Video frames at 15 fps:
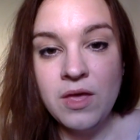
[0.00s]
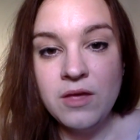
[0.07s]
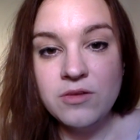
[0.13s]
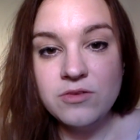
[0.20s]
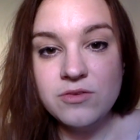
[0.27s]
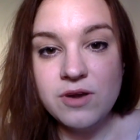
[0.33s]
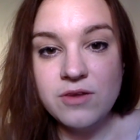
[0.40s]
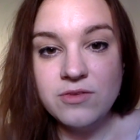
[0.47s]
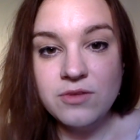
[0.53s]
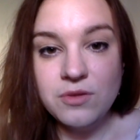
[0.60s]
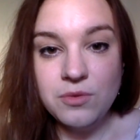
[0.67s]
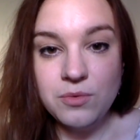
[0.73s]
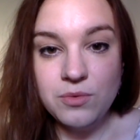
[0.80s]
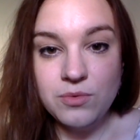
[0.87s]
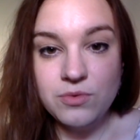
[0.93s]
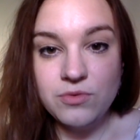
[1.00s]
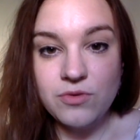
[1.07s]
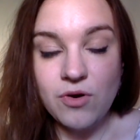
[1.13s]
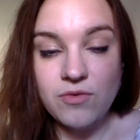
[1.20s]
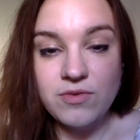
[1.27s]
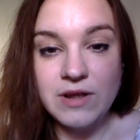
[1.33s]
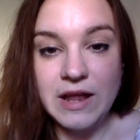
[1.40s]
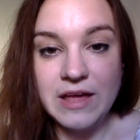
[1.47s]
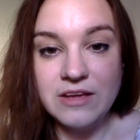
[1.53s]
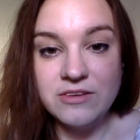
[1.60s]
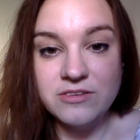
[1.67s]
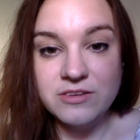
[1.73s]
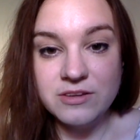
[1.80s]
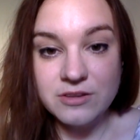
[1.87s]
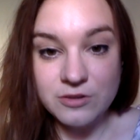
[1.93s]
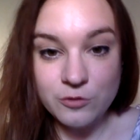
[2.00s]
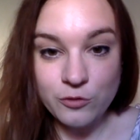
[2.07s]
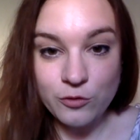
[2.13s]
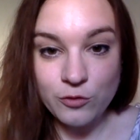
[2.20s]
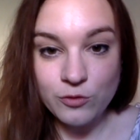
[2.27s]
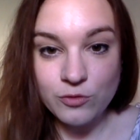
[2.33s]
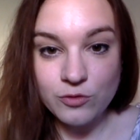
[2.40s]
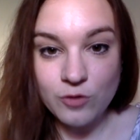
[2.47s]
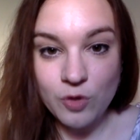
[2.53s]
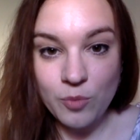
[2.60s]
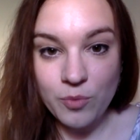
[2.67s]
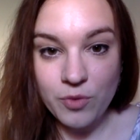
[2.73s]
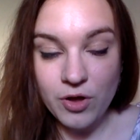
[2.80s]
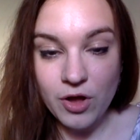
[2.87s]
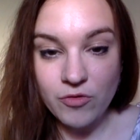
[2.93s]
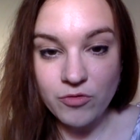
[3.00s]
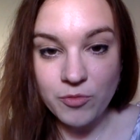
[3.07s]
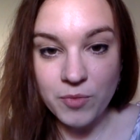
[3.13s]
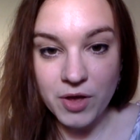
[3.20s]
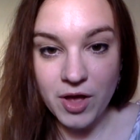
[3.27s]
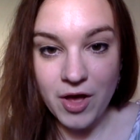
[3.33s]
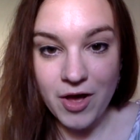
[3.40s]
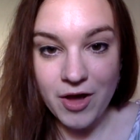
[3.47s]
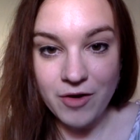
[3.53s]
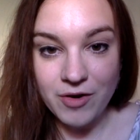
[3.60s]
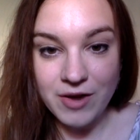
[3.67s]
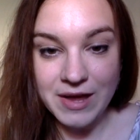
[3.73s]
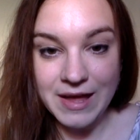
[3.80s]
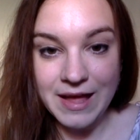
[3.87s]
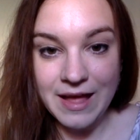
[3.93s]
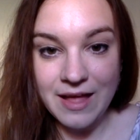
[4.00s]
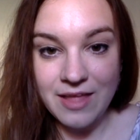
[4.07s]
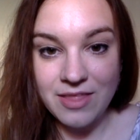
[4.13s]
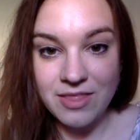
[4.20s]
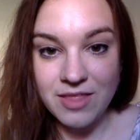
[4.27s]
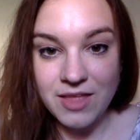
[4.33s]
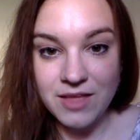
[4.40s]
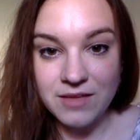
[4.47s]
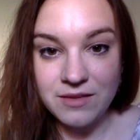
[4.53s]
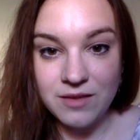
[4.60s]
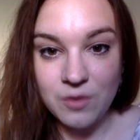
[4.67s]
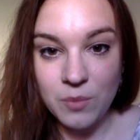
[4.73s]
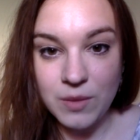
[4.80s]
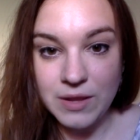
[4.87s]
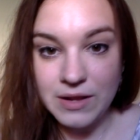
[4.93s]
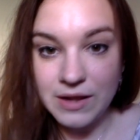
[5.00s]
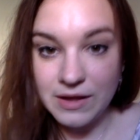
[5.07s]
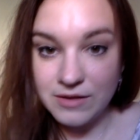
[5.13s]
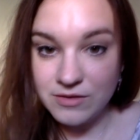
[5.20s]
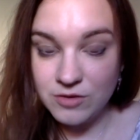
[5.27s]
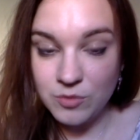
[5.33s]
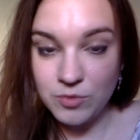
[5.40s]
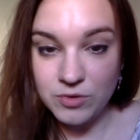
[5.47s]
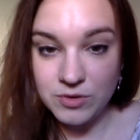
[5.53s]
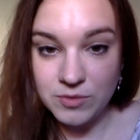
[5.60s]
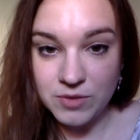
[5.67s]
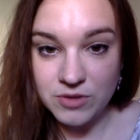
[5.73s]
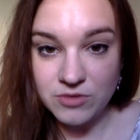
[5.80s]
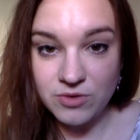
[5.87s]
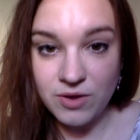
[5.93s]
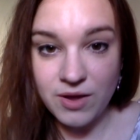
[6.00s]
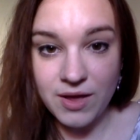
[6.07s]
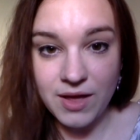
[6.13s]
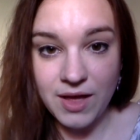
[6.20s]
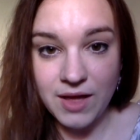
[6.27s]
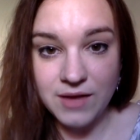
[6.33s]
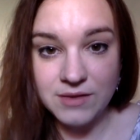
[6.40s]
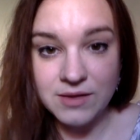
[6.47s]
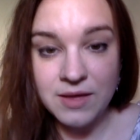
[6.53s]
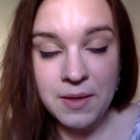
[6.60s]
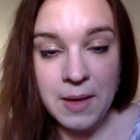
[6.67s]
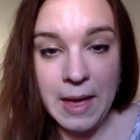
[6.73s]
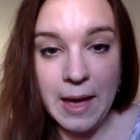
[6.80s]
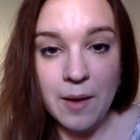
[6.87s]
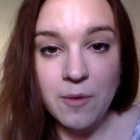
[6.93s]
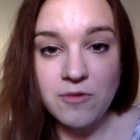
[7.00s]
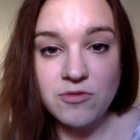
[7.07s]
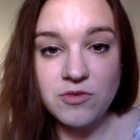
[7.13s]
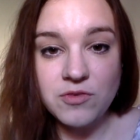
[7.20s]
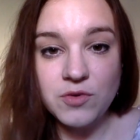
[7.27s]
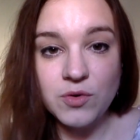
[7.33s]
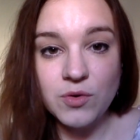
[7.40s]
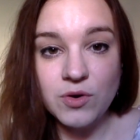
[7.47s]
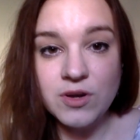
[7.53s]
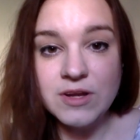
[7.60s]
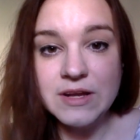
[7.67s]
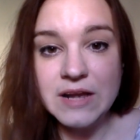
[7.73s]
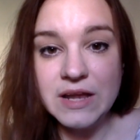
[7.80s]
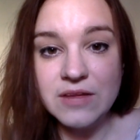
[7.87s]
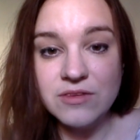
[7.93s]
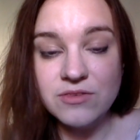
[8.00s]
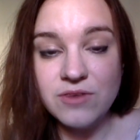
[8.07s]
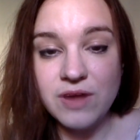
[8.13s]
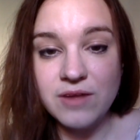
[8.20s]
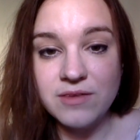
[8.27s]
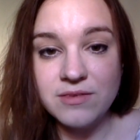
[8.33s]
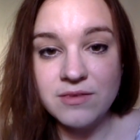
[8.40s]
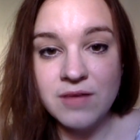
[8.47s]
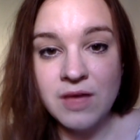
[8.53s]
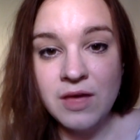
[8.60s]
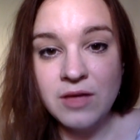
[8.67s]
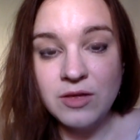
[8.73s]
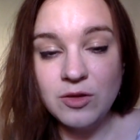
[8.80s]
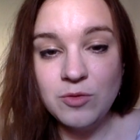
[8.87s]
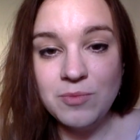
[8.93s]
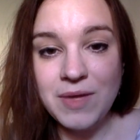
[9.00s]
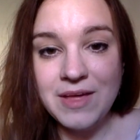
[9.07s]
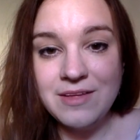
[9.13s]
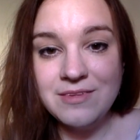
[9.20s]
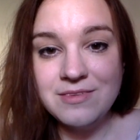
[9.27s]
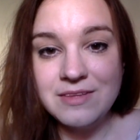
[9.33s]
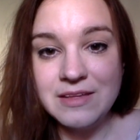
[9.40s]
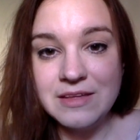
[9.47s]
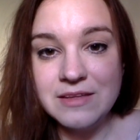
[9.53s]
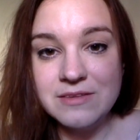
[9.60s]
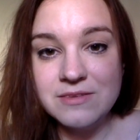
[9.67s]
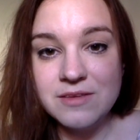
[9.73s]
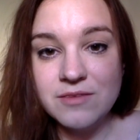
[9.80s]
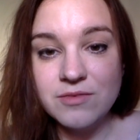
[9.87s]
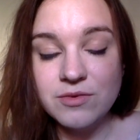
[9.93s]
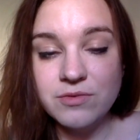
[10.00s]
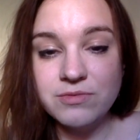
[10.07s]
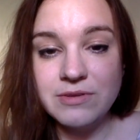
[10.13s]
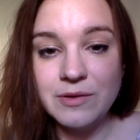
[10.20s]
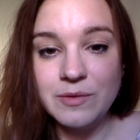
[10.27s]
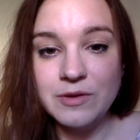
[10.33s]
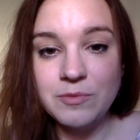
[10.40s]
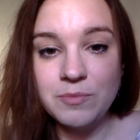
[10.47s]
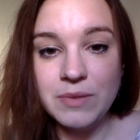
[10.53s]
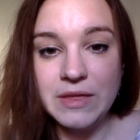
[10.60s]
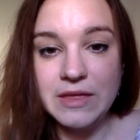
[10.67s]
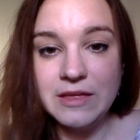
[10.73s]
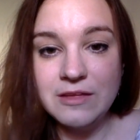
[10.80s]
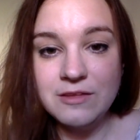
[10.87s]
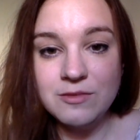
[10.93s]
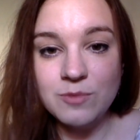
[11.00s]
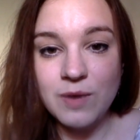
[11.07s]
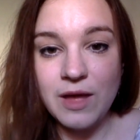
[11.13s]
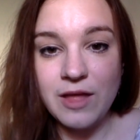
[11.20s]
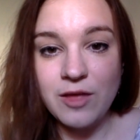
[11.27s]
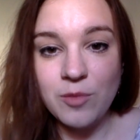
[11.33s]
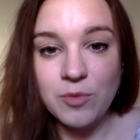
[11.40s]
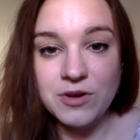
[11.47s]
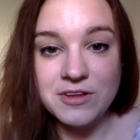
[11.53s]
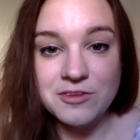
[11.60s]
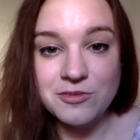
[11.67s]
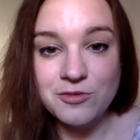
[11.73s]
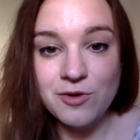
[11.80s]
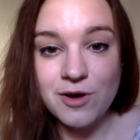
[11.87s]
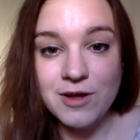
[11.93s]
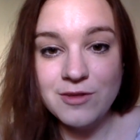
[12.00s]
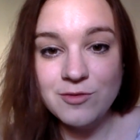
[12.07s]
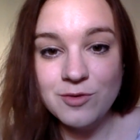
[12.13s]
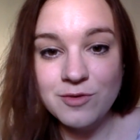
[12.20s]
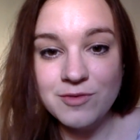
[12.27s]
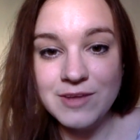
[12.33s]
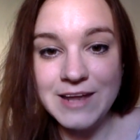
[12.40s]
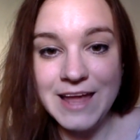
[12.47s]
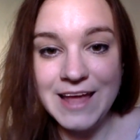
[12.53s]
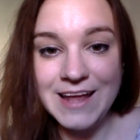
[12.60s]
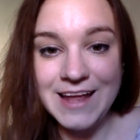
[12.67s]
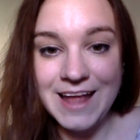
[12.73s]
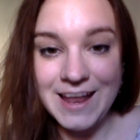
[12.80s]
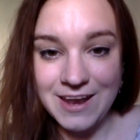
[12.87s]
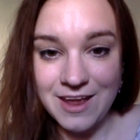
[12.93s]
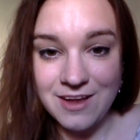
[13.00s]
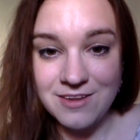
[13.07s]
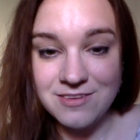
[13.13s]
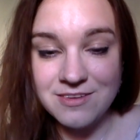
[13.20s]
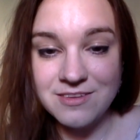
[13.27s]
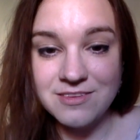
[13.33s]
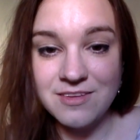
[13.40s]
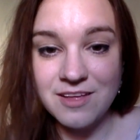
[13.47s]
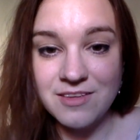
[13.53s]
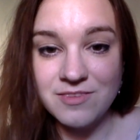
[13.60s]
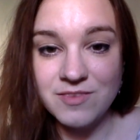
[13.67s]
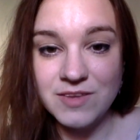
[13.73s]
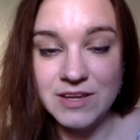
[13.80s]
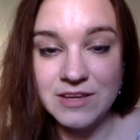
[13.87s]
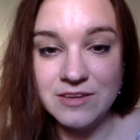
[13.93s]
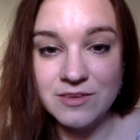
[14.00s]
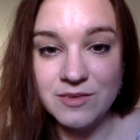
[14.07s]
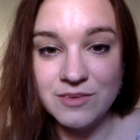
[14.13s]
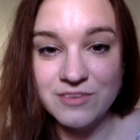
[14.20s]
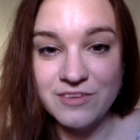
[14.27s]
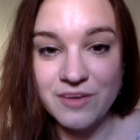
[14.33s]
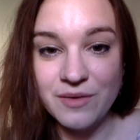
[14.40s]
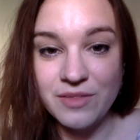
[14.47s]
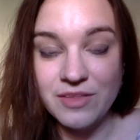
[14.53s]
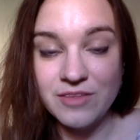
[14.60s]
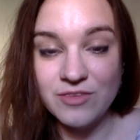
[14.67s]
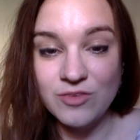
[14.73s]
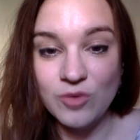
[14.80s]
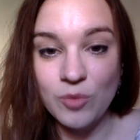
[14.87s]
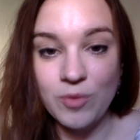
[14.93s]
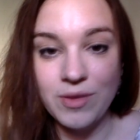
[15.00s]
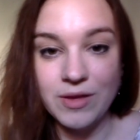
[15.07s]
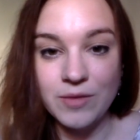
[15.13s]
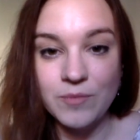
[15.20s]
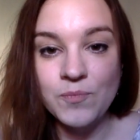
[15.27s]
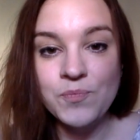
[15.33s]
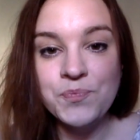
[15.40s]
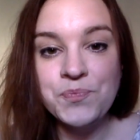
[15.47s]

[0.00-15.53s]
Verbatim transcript: Stress can cause ovulation to stop from occurring, and then a week later your body might try again. However, if you're chronically stressed, you may see cervical fluid peaks where your body is trying to ovulate and unsuccessfully doing so and then stopping.